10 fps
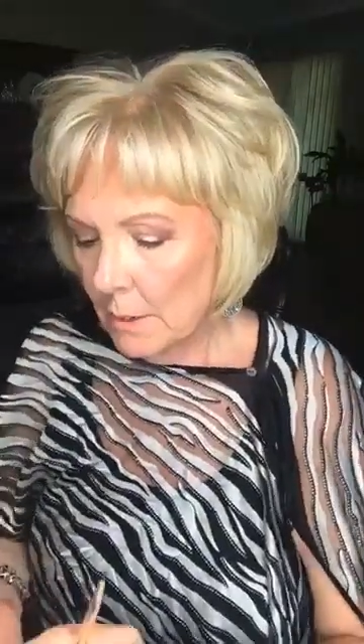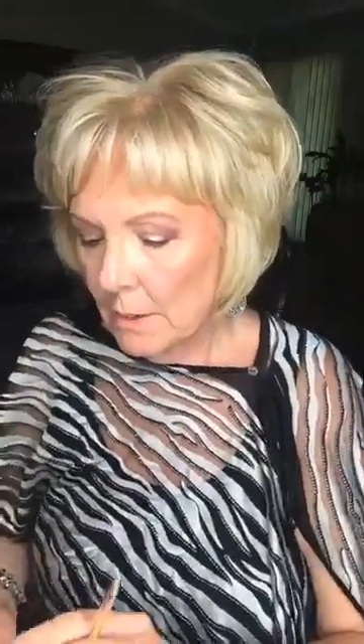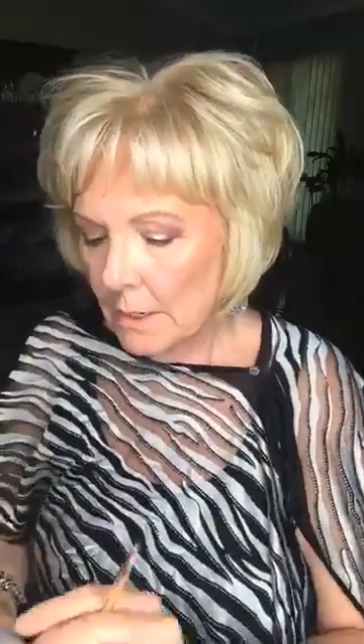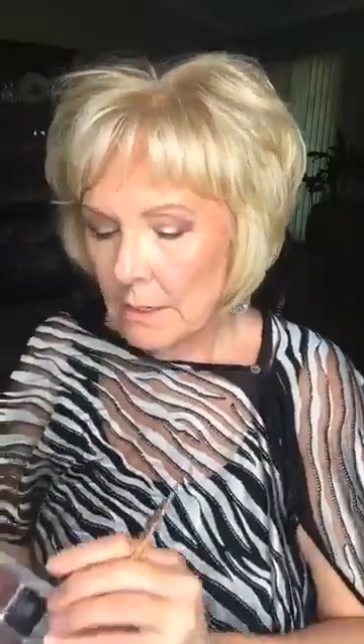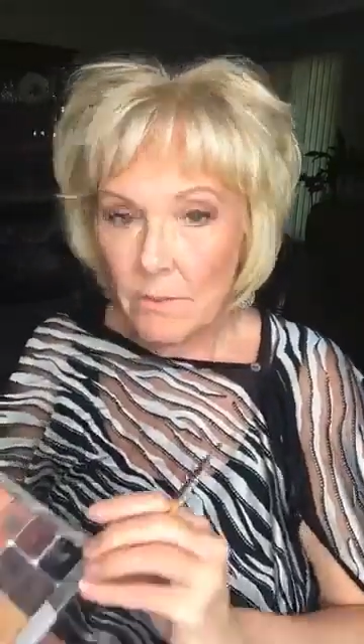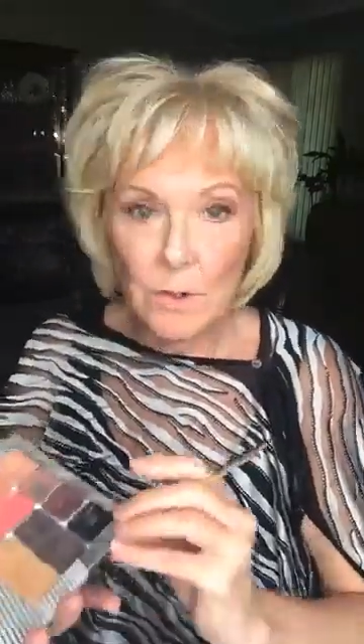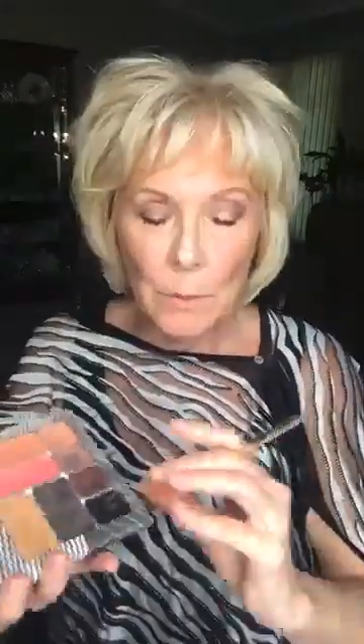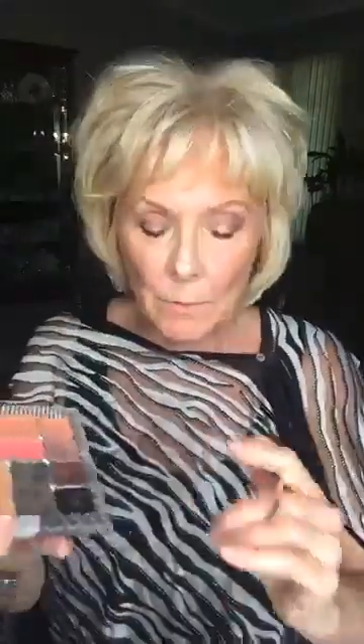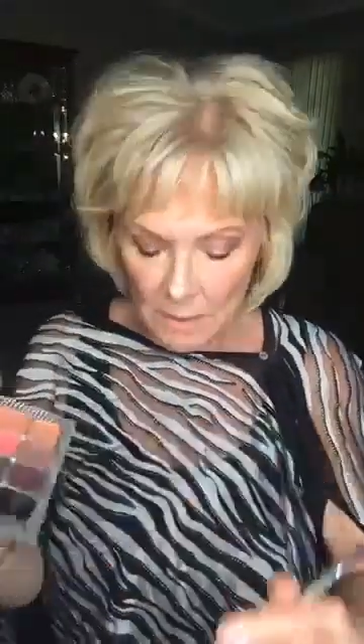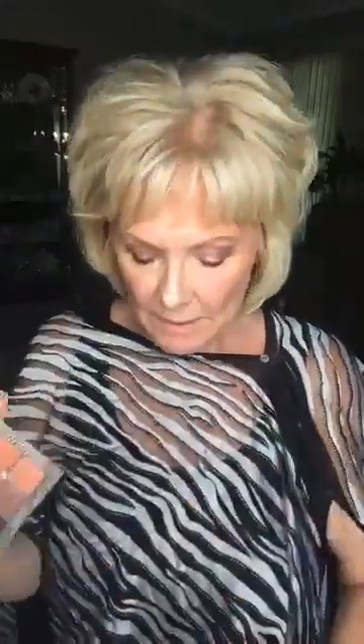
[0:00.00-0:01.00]
end of your
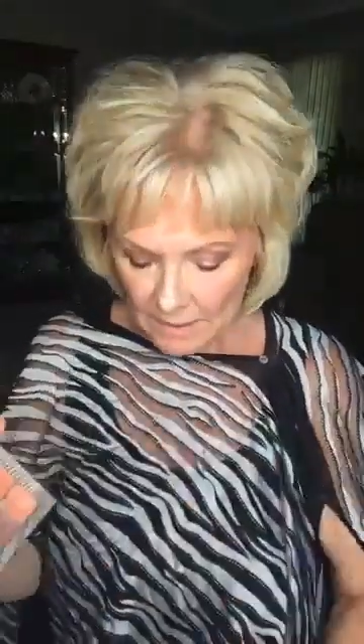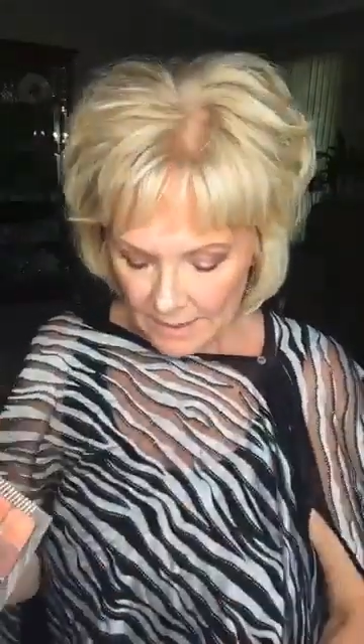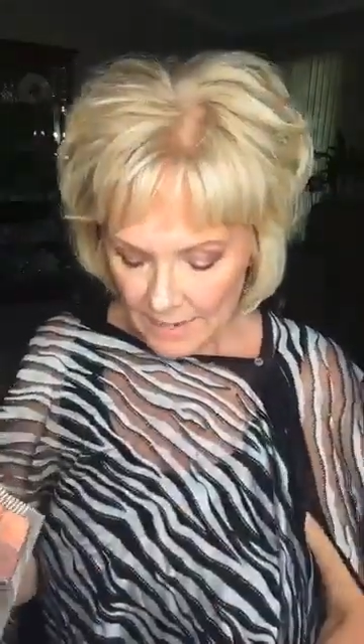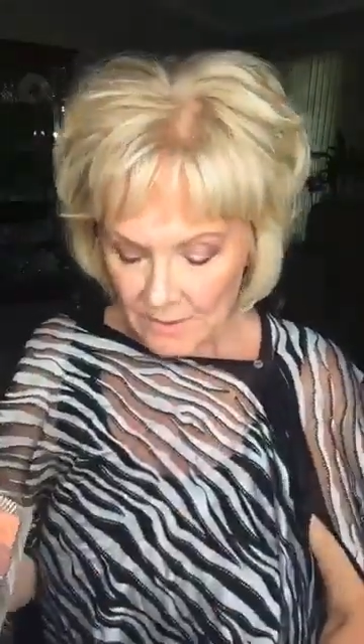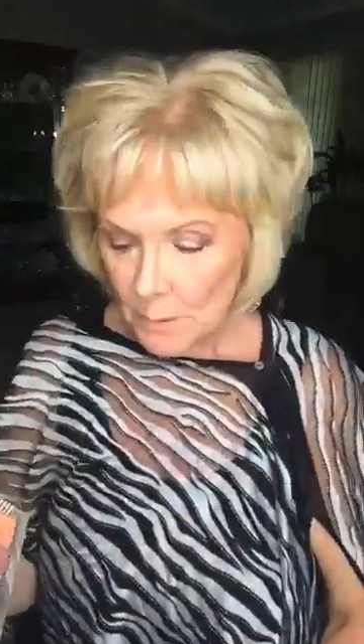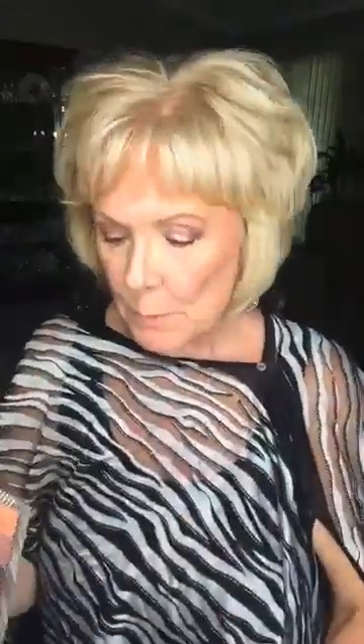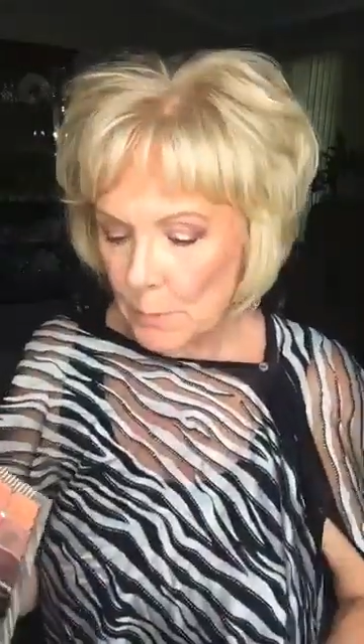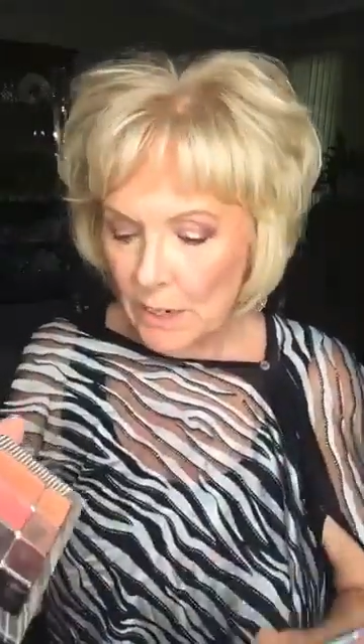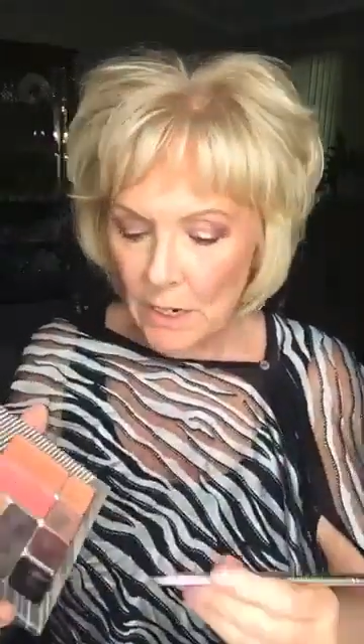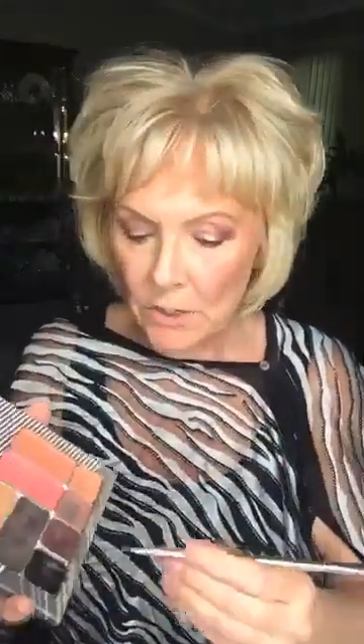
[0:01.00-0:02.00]
multitasker
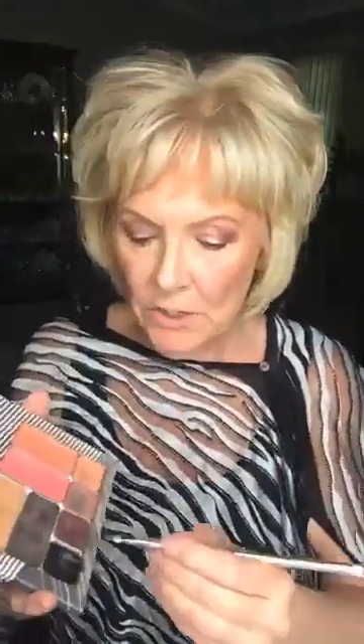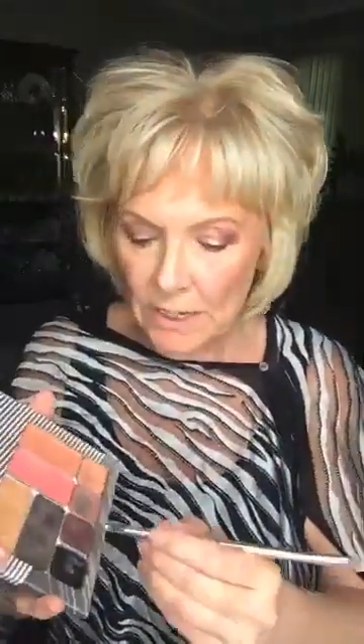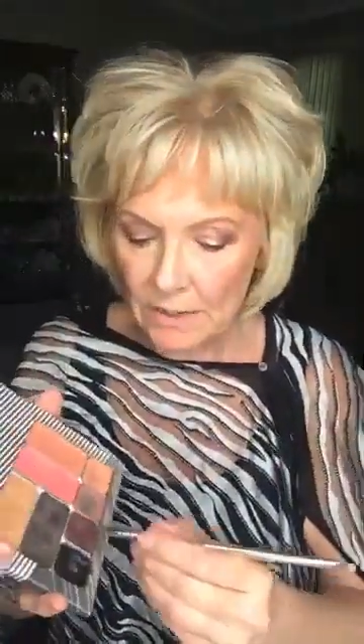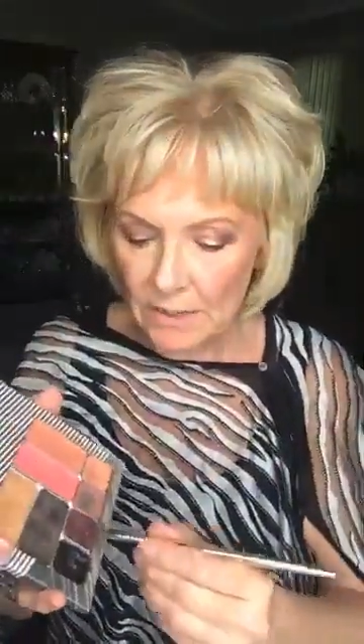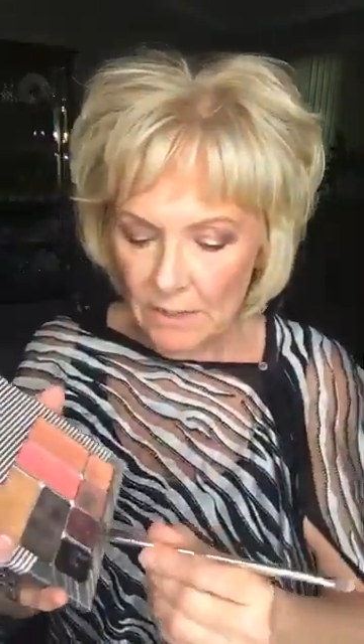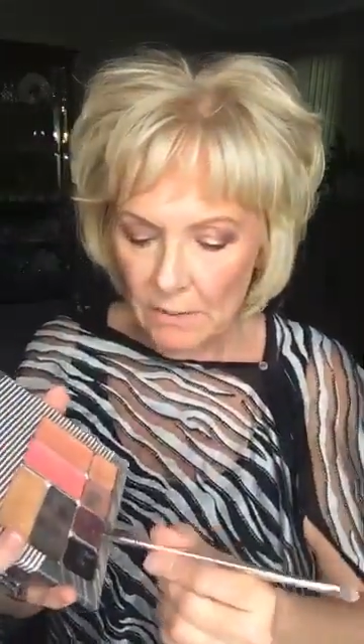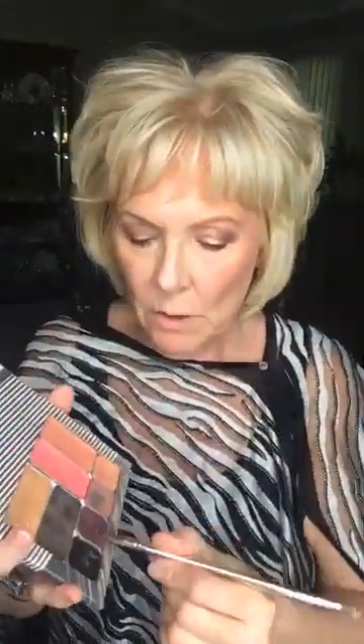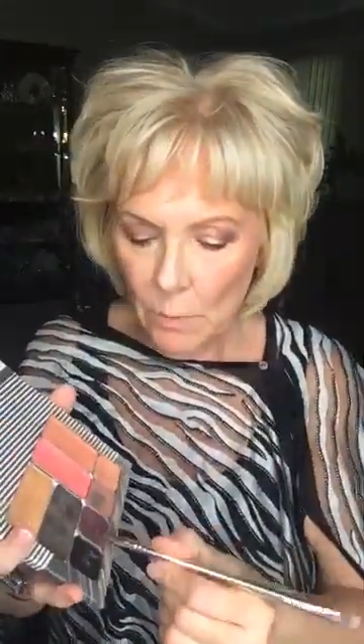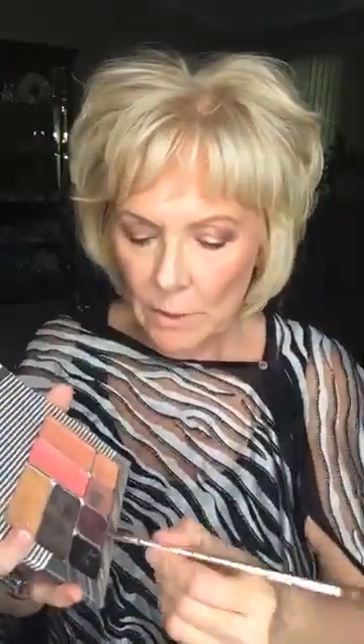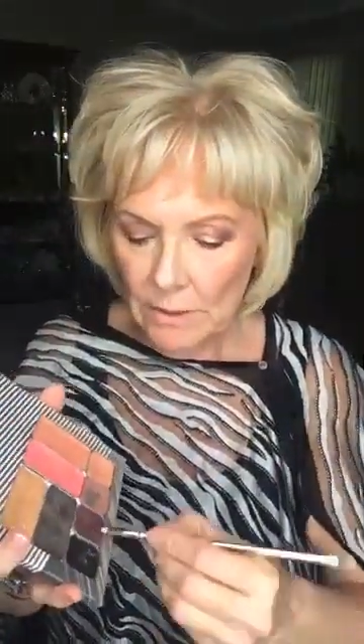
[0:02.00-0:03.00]
brush and just
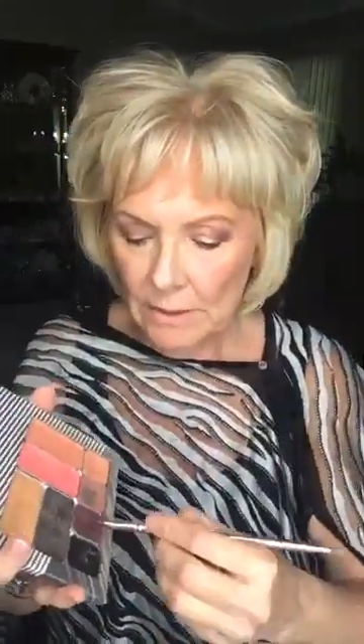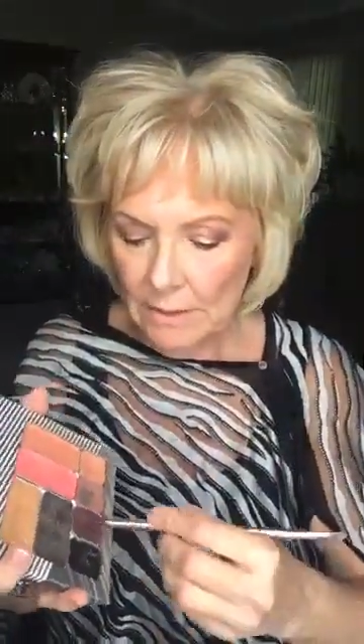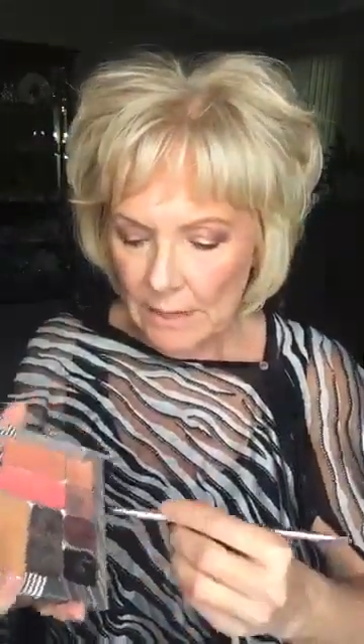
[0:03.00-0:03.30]
go into